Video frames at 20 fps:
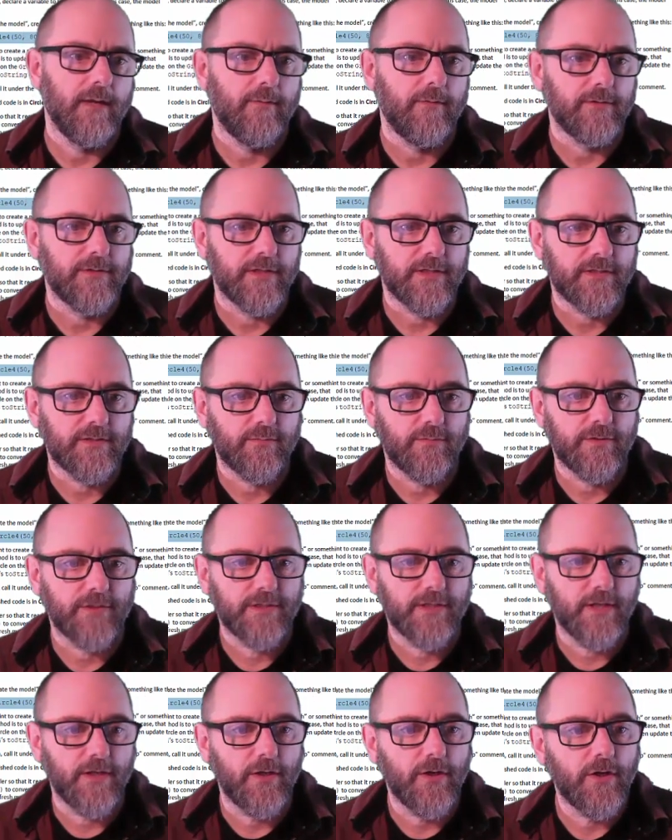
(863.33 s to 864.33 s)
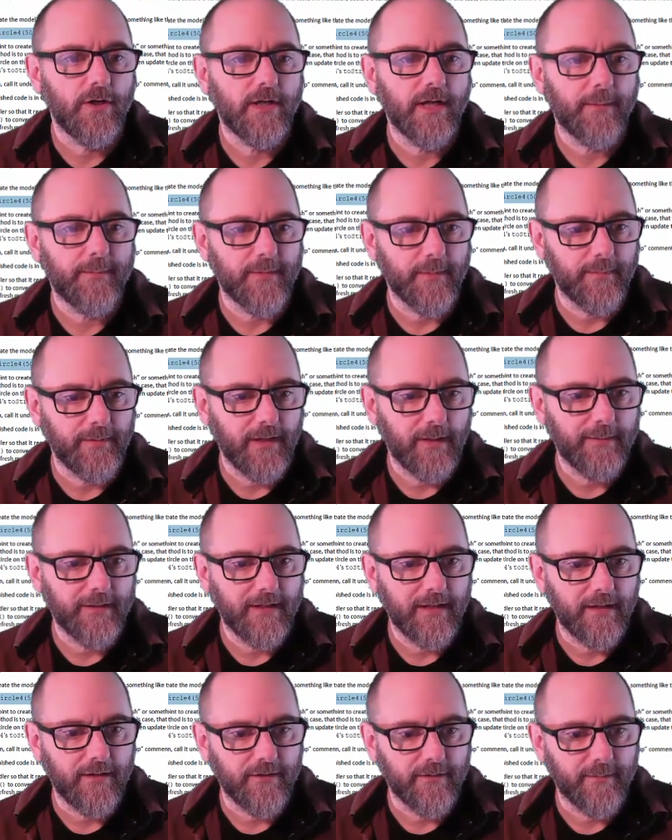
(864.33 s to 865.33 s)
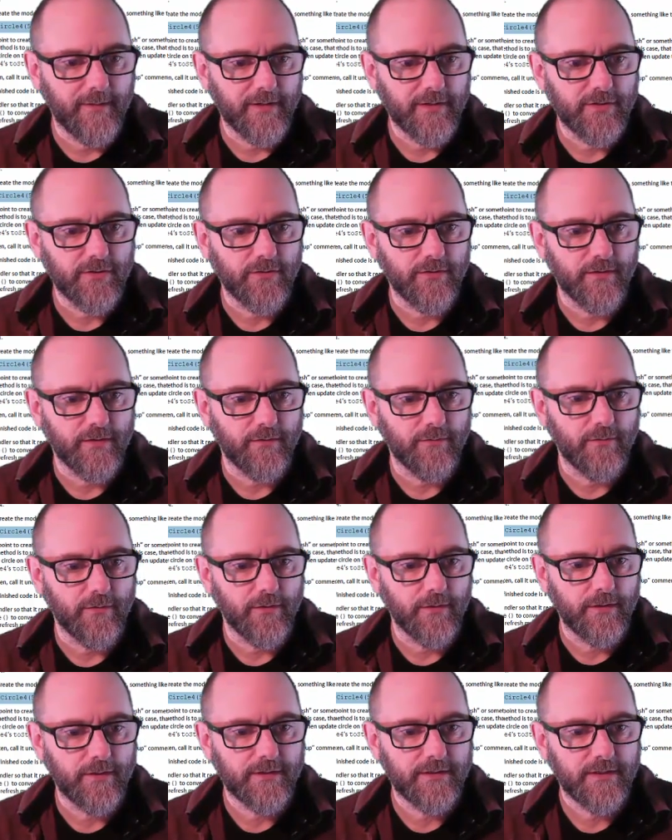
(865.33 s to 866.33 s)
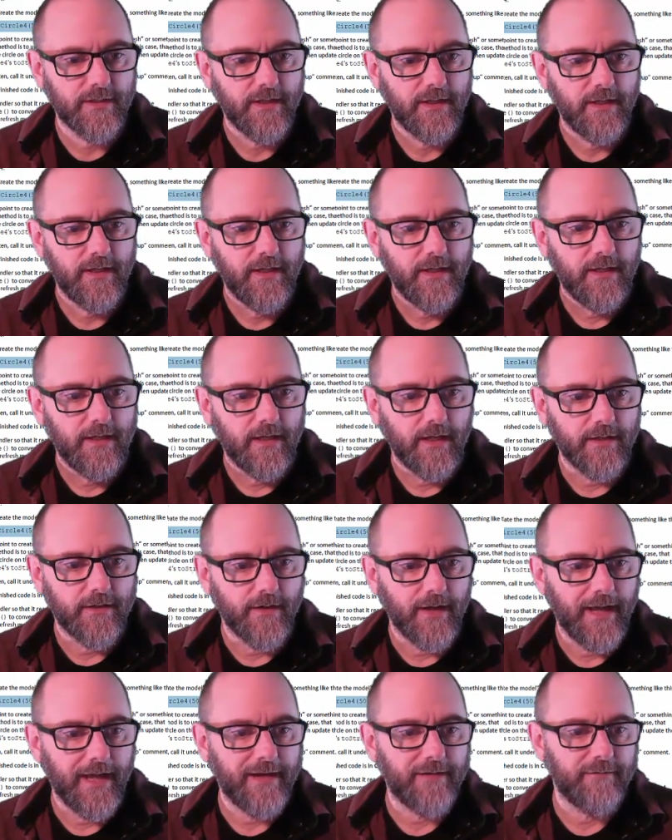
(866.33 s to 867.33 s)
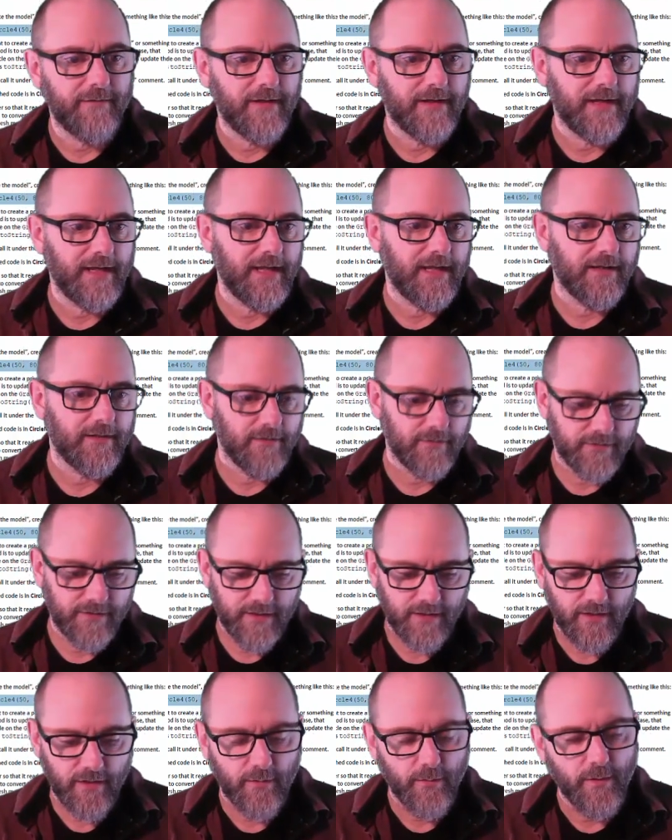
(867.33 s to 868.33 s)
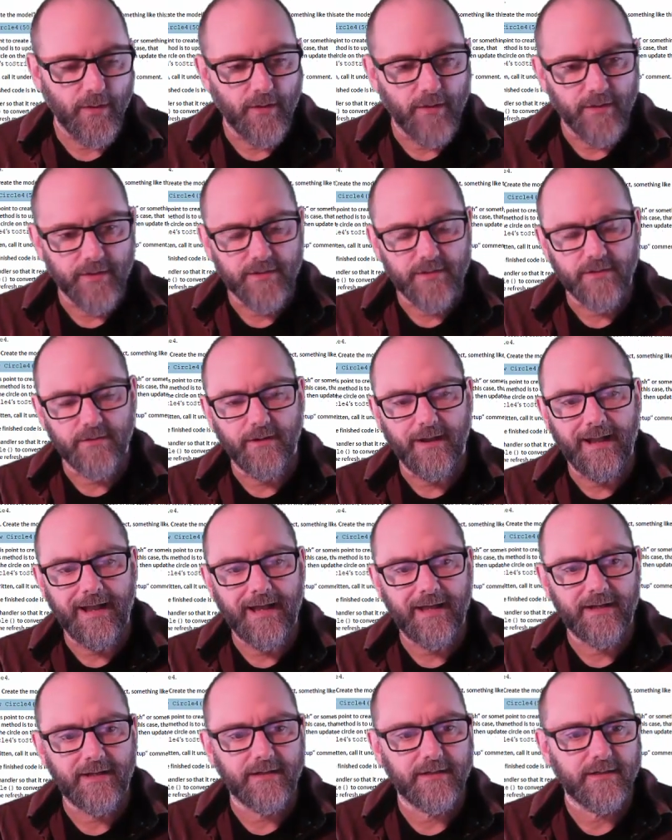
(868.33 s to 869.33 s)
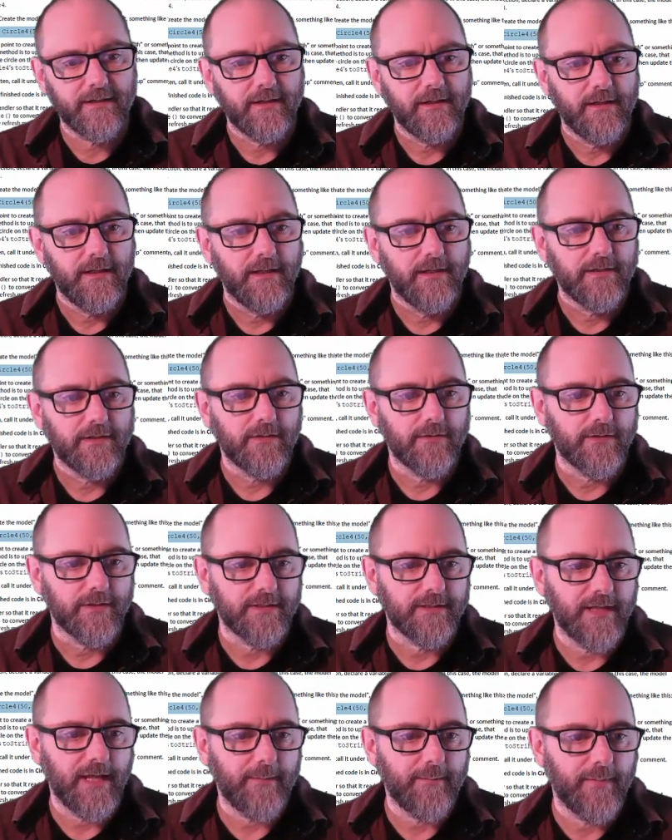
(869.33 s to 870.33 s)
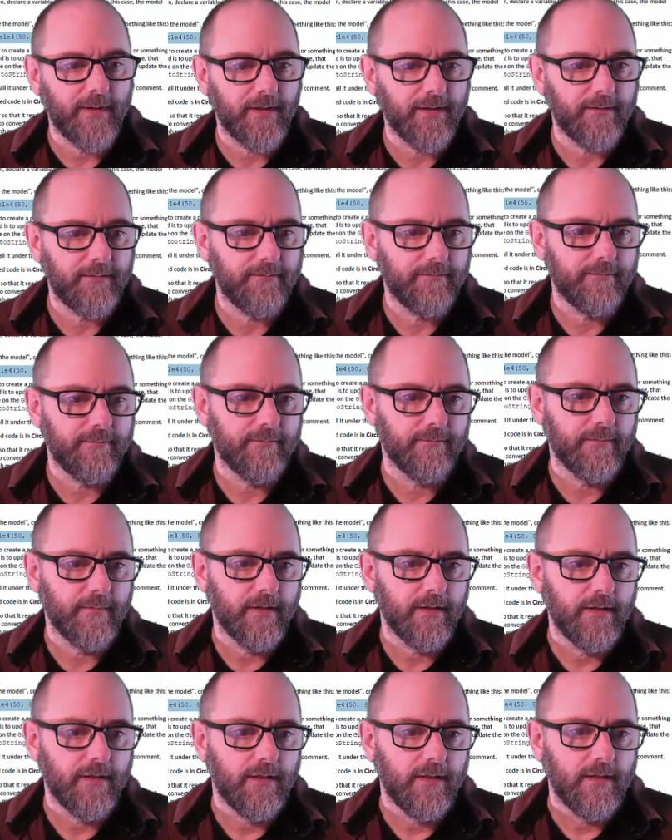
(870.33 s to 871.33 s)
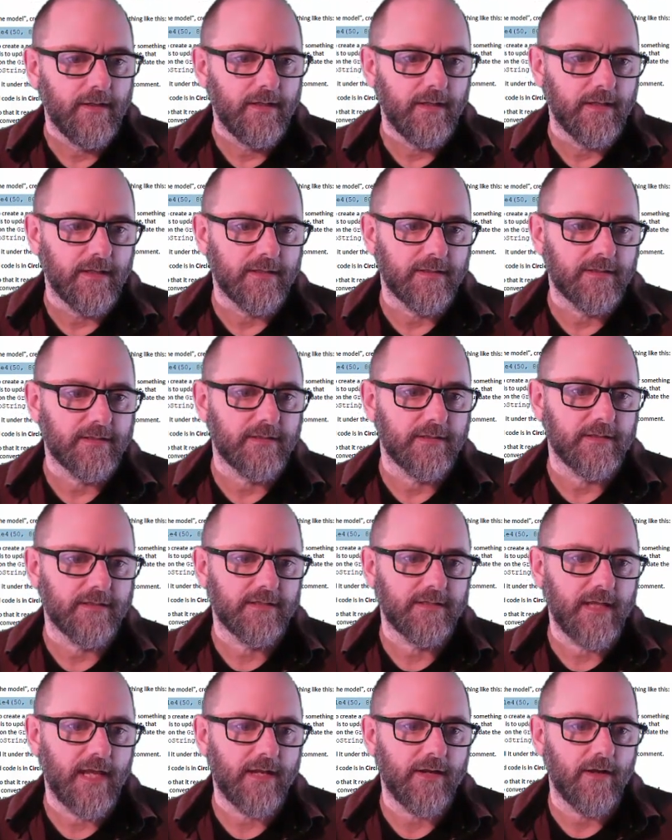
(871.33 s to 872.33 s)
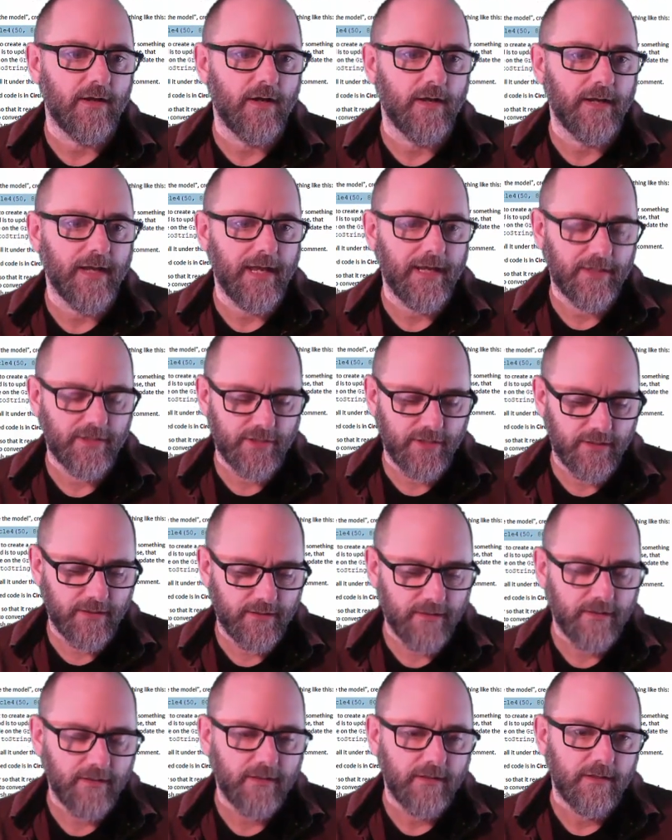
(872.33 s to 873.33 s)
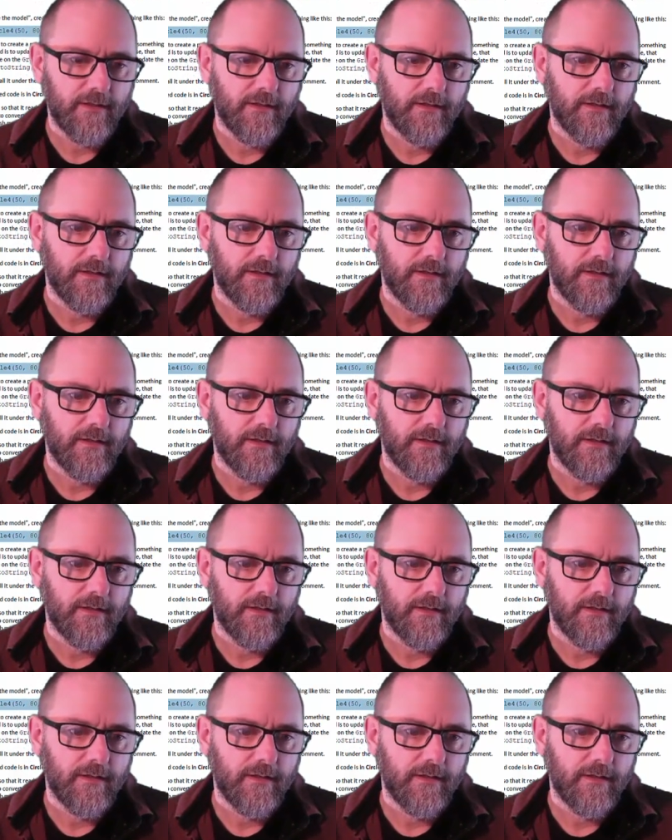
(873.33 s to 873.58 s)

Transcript: And we're just going to hook up the plumbing here to make sure that it works. Under add event handlers here, we're going to add it to the set button. It's set on action.